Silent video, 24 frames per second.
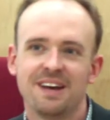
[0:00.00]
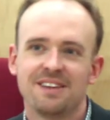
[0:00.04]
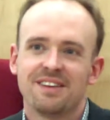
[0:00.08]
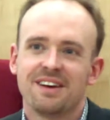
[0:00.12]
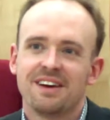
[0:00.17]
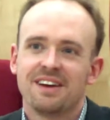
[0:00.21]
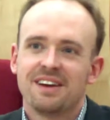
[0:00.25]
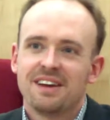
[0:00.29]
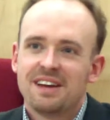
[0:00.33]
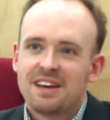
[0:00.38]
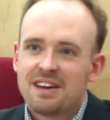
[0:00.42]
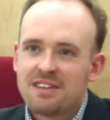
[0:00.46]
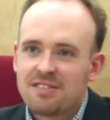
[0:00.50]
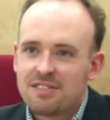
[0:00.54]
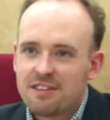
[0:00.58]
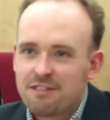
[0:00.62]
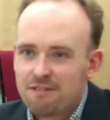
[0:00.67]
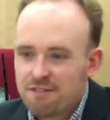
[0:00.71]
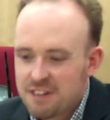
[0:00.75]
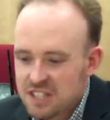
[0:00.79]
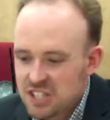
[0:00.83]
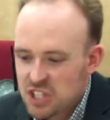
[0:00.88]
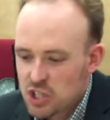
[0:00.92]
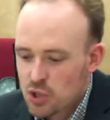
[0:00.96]
that the
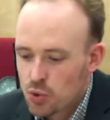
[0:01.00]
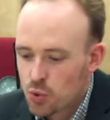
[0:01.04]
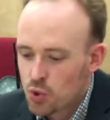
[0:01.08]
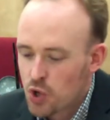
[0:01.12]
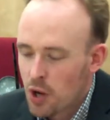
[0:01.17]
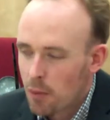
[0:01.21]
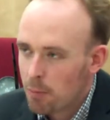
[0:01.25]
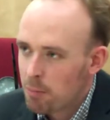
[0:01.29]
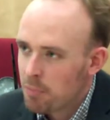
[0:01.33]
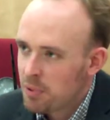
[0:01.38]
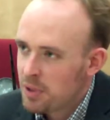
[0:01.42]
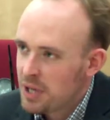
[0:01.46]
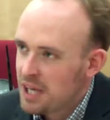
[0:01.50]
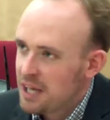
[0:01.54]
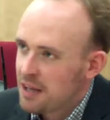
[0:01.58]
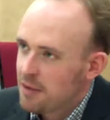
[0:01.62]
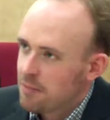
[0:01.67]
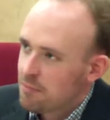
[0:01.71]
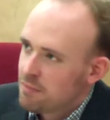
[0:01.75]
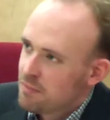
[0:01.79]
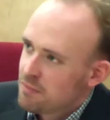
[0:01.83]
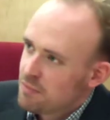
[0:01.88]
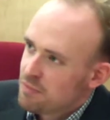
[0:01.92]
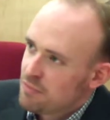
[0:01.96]
physical company
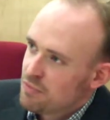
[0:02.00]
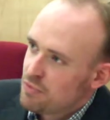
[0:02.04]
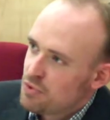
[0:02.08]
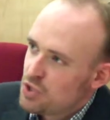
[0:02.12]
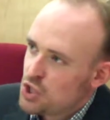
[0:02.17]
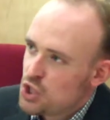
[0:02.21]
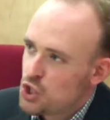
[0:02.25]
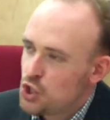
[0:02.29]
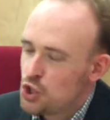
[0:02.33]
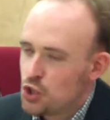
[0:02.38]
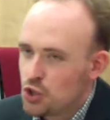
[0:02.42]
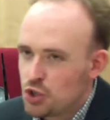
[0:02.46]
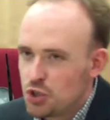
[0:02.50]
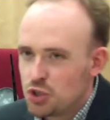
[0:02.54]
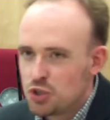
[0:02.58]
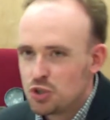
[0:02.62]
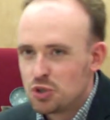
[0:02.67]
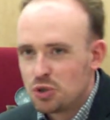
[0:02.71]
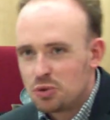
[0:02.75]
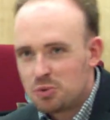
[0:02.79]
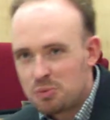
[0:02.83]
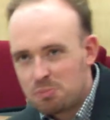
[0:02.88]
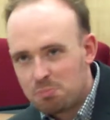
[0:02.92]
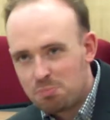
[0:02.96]
should
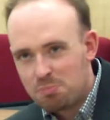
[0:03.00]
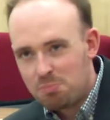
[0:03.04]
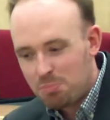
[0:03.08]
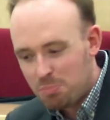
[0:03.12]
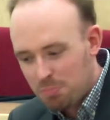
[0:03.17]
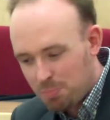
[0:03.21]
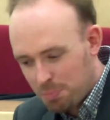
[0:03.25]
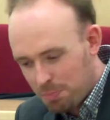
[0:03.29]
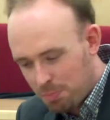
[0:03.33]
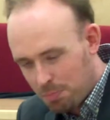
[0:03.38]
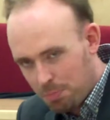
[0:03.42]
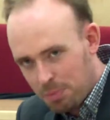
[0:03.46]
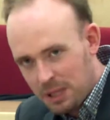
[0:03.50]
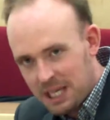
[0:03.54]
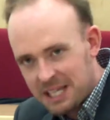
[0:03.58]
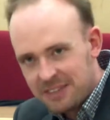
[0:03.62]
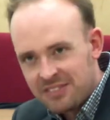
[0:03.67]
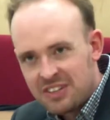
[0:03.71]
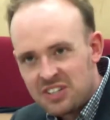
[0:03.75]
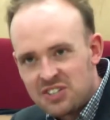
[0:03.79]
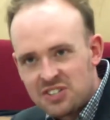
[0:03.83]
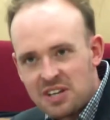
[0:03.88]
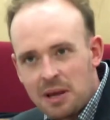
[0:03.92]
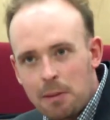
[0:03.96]
be
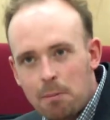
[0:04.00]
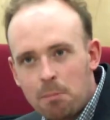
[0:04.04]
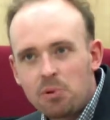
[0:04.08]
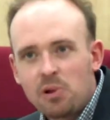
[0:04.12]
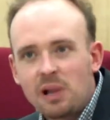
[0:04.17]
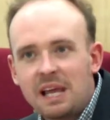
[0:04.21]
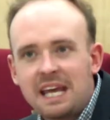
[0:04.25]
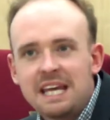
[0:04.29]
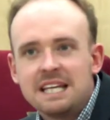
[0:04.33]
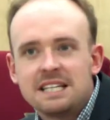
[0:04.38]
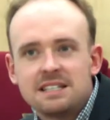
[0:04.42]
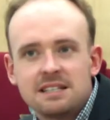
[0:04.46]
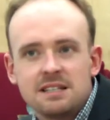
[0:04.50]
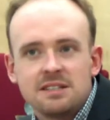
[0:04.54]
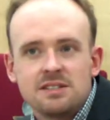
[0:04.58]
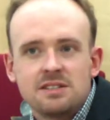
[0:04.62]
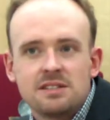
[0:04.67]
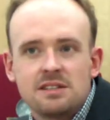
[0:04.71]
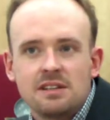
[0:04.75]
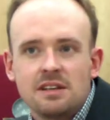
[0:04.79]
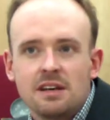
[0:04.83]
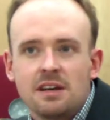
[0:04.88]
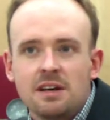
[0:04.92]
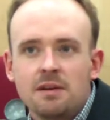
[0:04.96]
in the same place
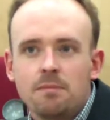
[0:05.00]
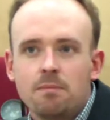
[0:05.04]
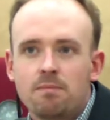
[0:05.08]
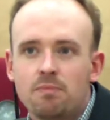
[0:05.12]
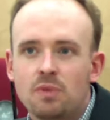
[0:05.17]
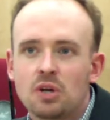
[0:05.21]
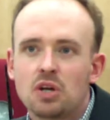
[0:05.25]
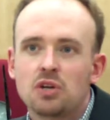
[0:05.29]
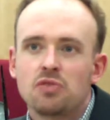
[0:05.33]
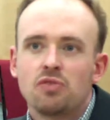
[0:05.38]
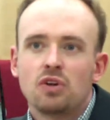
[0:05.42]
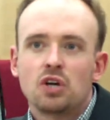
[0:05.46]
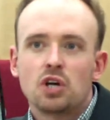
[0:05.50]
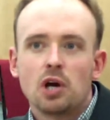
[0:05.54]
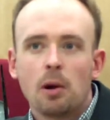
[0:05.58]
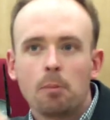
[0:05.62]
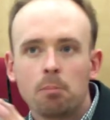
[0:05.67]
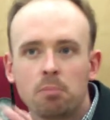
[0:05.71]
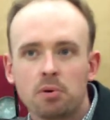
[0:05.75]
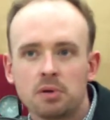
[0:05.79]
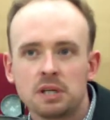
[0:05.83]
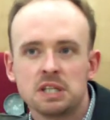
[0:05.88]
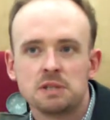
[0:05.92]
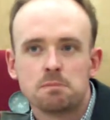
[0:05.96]
as the, the, the
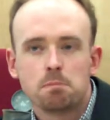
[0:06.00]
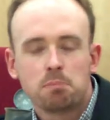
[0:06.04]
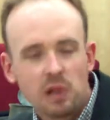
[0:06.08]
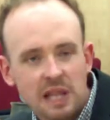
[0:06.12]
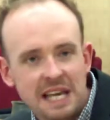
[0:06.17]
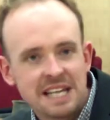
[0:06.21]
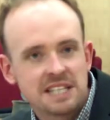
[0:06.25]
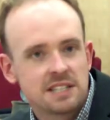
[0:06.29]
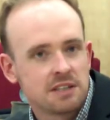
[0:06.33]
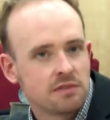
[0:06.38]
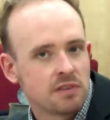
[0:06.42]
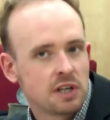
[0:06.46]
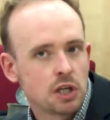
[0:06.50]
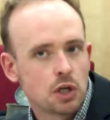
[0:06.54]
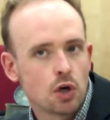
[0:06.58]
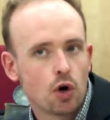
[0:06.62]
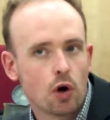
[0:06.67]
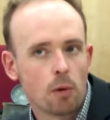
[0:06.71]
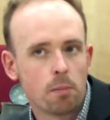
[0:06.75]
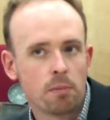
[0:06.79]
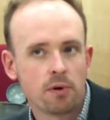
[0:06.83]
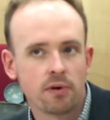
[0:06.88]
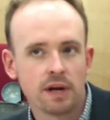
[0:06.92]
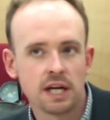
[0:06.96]
company's place of
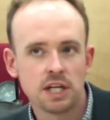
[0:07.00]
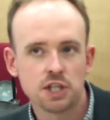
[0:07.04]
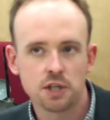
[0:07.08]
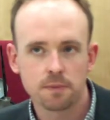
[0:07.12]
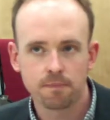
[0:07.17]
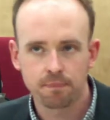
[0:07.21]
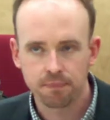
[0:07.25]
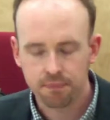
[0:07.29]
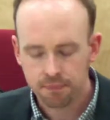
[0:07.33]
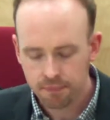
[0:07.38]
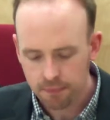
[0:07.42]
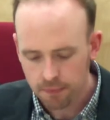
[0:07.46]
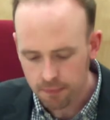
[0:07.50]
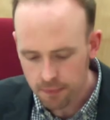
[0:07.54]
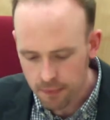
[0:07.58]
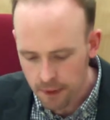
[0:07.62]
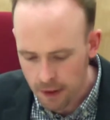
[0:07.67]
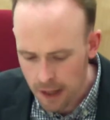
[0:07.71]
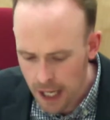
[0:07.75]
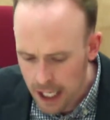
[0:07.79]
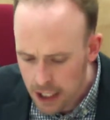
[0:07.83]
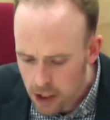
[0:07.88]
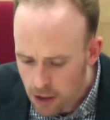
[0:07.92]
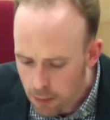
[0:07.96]
incorporation.
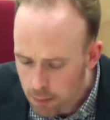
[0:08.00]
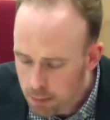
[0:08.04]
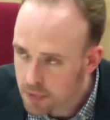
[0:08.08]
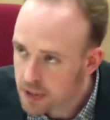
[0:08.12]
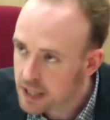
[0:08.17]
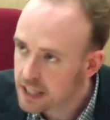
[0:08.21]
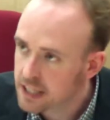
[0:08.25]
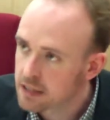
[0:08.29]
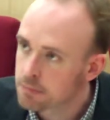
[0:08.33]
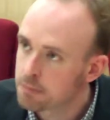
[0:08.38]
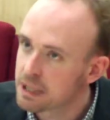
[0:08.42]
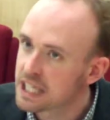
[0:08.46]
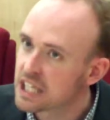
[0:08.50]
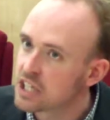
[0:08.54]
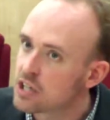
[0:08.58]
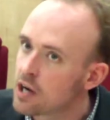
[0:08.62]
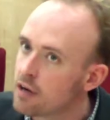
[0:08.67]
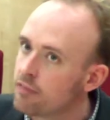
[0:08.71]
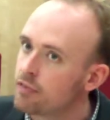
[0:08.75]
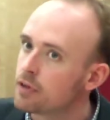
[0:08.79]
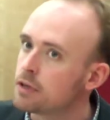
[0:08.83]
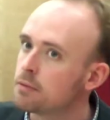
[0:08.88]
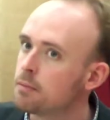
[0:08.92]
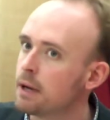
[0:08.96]
A company can be
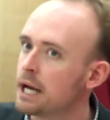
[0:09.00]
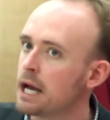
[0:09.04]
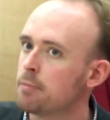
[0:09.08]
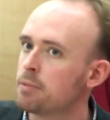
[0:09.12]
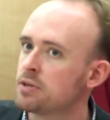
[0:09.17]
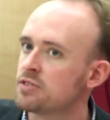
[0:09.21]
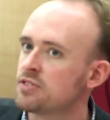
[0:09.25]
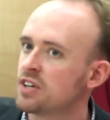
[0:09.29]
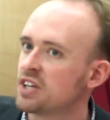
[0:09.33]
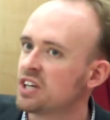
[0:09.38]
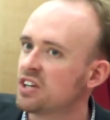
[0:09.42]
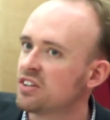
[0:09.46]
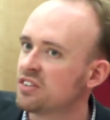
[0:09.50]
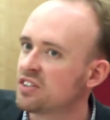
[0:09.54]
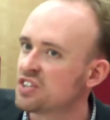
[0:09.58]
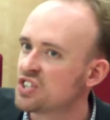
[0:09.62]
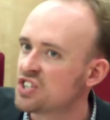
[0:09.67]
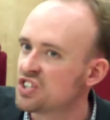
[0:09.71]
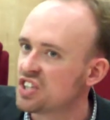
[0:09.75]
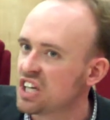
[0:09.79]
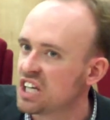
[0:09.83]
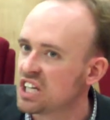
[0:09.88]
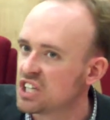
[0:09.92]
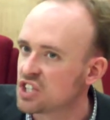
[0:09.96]
governed by a particular
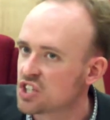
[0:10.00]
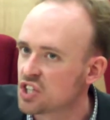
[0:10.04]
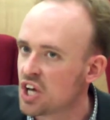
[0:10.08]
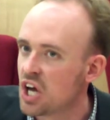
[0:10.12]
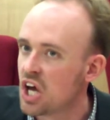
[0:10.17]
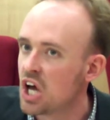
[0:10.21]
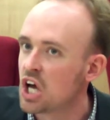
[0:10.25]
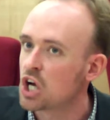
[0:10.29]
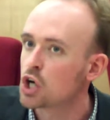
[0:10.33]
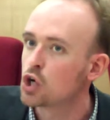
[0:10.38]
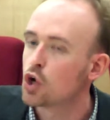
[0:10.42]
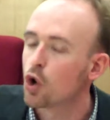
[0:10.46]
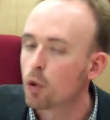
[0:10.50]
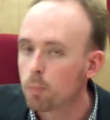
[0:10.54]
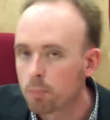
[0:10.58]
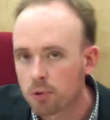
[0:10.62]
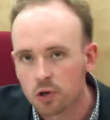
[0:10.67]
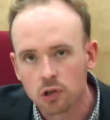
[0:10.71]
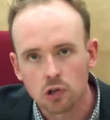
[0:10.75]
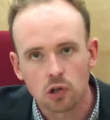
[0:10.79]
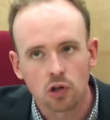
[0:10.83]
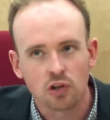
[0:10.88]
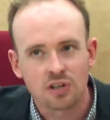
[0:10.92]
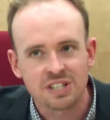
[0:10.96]
state's
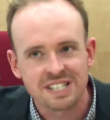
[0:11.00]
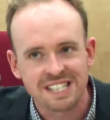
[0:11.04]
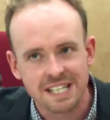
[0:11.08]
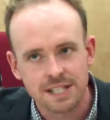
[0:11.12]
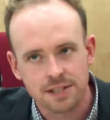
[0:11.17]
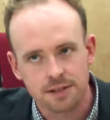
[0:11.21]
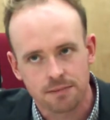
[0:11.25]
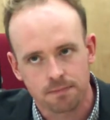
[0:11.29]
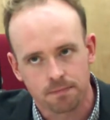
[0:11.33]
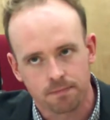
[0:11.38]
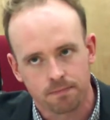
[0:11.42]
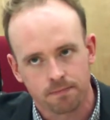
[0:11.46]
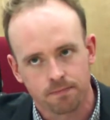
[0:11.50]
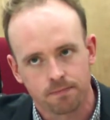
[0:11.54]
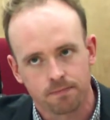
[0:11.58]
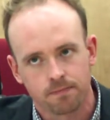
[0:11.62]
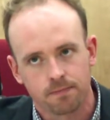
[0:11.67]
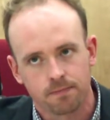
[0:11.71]
corporate law system,